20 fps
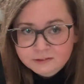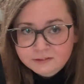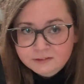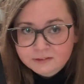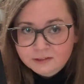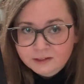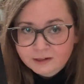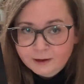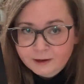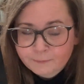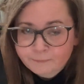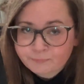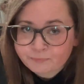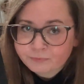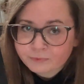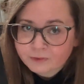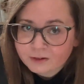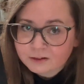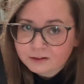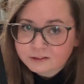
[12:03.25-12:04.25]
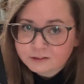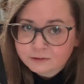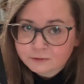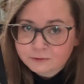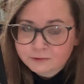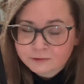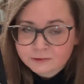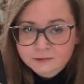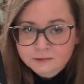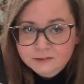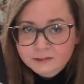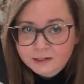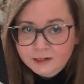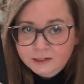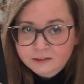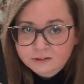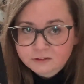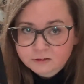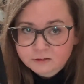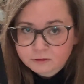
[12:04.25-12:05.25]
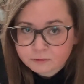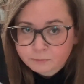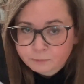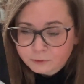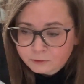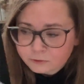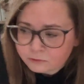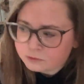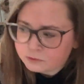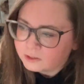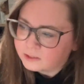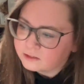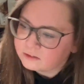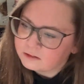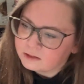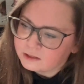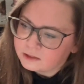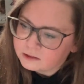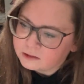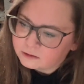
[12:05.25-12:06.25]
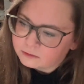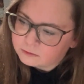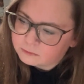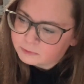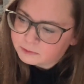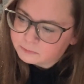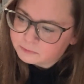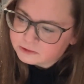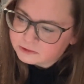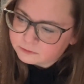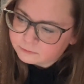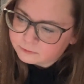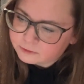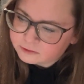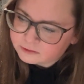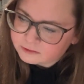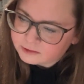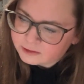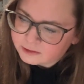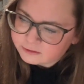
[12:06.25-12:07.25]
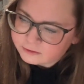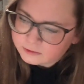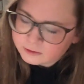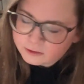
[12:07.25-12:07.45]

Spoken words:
a student at Sorbonne, I think, or maybe she worked there.